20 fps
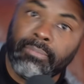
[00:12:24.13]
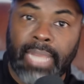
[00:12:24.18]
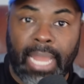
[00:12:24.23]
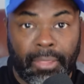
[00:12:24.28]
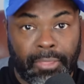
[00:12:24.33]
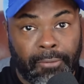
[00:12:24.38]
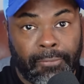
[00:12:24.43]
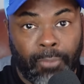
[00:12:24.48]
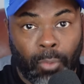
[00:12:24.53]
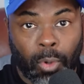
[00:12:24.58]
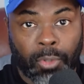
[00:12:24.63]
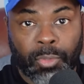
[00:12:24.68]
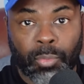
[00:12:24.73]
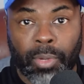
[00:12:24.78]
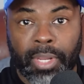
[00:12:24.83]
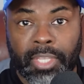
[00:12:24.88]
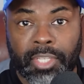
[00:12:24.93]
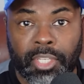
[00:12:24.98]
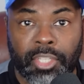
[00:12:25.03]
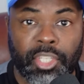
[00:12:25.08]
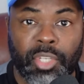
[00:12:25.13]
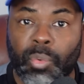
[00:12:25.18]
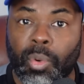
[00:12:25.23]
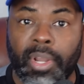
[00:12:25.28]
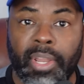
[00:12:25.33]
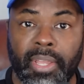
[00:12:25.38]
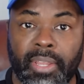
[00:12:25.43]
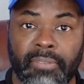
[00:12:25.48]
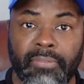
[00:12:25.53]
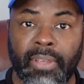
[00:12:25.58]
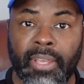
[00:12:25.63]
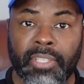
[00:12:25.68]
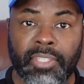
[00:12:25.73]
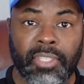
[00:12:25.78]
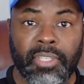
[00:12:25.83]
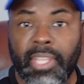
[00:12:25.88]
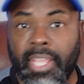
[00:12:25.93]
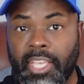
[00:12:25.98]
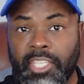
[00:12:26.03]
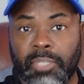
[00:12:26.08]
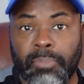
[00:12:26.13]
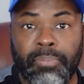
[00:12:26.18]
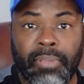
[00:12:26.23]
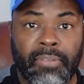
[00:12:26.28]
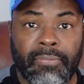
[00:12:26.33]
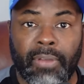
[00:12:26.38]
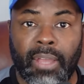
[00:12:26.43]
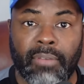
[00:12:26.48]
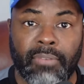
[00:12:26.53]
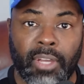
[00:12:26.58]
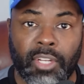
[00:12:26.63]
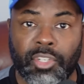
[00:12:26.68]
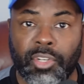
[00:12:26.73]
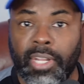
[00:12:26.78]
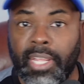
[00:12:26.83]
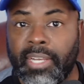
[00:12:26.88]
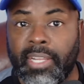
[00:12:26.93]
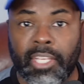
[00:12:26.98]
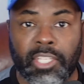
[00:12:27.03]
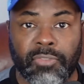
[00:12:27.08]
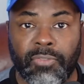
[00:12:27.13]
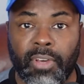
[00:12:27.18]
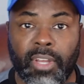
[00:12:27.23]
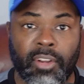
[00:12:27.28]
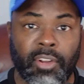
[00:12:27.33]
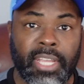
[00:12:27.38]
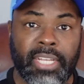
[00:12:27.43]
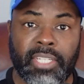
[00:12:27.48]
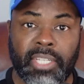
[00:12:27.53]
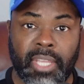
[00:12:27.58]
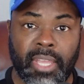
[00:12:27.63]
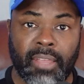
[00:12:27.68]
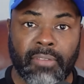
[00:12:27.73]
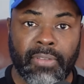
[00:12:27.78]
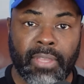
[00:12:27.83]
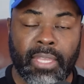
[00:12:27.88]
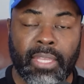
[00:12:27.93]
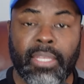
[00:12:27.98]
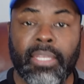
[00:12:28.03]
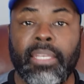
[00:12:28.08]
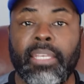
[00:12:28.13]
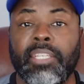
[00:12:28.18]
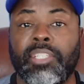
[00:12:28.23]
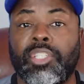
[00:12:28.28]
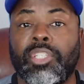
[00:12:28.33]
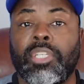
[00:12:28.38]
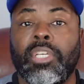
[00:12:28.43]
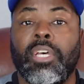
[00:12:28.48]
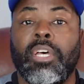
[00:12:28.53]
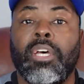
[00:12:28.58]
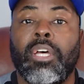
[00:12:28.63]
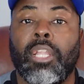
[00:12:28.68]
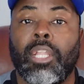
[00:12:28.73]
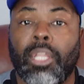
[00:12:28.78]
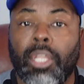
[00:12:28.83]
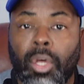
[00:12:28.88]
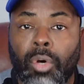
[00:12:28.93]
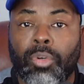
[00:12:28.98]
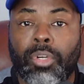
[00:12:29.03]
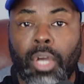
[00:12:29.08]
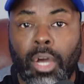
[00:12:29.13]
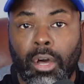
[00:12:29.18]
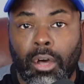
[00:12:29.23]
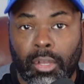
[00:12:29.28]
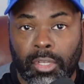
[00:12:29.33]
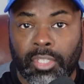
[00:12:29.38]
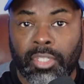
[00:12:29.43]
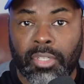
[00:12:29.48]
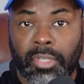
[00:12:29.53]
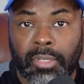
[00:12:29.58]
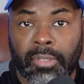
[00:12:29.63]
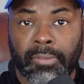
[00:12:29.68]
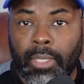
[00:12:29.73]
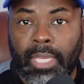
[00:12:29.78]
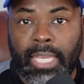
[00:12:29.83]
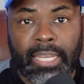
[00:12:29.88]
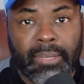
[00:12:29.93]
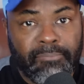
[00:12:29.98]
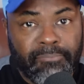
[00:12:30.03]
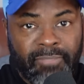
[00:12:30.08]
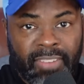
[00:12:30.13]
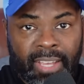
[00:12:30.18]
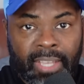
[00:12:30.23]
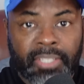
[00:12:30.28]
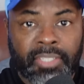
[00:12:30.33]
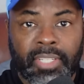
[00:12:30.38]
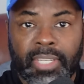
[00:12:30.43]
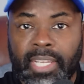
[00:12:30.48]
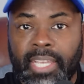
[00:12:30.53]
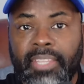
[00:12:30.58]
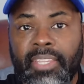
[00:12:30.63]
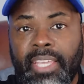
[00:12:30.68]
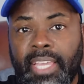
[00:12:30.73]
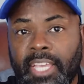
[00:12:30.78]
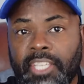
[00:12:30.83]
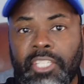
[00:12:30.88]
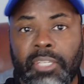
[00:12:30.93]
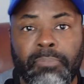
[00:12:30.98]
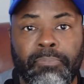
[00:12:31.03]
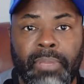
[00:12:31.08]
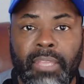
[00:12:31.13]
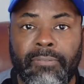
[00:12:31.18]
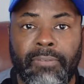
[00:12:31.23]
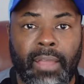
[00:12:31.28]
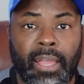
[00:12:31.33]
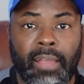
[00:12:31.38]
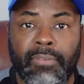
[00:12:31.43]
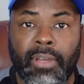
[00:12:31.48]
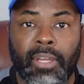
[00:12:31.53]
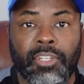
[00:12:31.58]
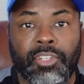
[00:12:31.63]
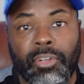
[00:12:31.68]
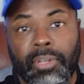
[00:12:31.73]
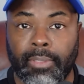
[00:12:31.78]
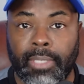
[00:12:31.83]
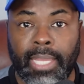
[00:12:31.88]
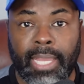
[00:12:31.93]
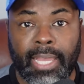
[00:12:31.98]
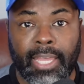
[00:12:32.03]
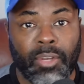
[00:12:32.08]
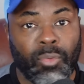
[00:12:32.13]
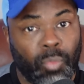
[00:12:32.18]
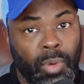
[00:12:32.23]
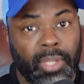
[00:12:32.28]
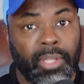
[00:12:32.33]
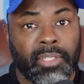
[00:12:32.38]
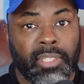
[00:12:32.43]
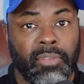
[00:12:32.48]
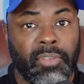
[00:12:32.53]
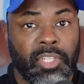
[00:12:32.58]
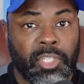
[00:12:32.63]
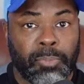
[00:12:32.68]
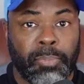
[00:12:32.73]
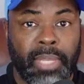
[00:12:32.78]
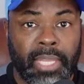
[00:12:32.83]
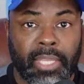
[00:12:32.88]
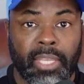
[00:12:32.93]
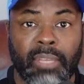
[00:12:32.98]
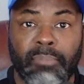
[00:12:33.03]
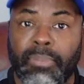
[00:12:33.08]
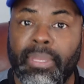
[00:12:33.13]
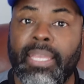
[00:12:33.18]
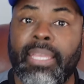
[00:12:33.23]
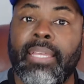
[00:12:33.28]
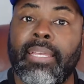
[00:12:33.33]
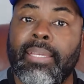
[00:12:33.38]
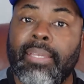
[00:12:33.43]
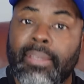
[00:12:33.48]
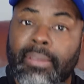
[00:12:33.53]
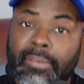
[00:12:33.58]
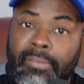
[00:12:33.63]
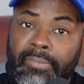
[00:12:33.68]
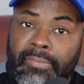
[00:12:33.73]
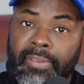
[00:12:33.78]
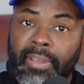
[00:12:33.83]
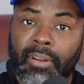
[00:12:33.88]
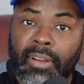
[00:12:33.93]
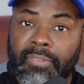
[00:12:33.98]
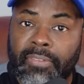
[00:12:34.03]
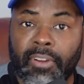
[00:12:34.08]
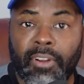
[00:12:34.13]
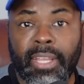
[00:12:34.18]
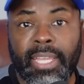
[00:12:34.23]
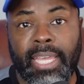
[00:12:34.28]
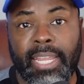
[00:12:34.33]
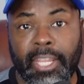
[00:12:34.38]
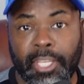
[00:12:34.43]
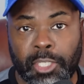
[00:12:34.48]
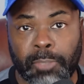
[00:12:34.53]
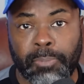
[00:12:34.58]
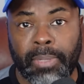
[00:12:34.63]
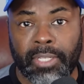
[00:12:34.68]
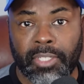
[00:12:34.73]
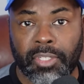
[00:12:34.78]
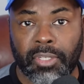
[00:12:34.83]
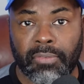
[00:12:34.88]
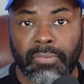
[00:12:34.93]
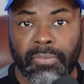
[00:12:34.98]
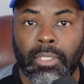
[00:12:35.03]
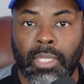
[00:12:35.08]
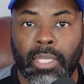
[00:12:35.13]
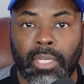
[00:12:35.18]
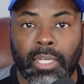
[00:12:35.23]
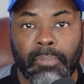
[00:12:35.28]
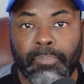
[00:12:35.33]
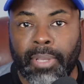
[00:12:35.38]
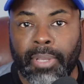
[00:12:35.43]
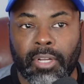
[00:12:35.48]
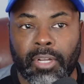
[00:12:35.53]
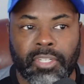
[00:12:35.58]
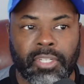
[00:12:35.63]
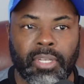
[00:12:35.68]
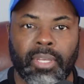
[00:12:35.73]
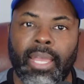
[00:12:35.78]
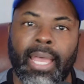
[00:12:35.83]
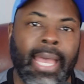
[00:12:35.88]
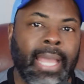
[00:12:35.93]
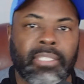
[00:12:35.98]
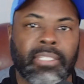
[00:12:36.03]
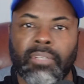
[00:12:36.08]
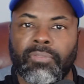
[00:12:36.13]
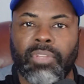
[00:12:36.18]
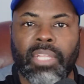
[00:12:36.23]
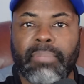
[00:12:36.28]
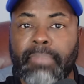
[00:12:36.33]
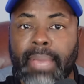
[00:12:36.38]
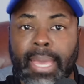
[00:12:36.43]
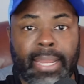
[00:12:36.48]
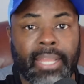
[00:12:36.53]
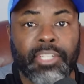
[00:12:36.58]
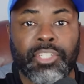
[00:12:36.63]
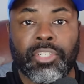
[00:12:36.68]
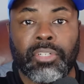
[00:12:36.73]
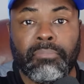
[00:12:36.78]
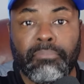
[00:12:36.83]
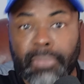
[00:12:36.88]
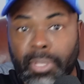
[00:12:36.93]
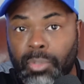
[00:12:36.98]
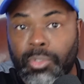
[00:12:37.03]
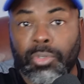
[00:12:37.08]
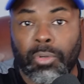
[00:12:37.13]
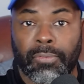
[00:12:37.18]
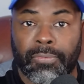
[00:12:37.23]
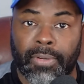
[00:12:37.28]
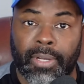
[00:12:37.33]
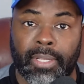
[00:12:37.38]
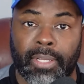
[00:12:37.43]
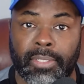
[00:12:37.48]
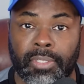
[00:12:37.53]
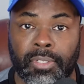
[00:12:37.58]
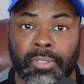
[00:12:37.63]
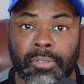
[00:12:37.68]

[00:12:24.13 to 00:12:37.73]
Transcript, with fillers: Now, the fourth reason you want to invest in the S&P 500 index fund or ETF is low cost. Investing in the S&P 500 can relatively speaking be very, very inexpensive compared to actively managed mutual funds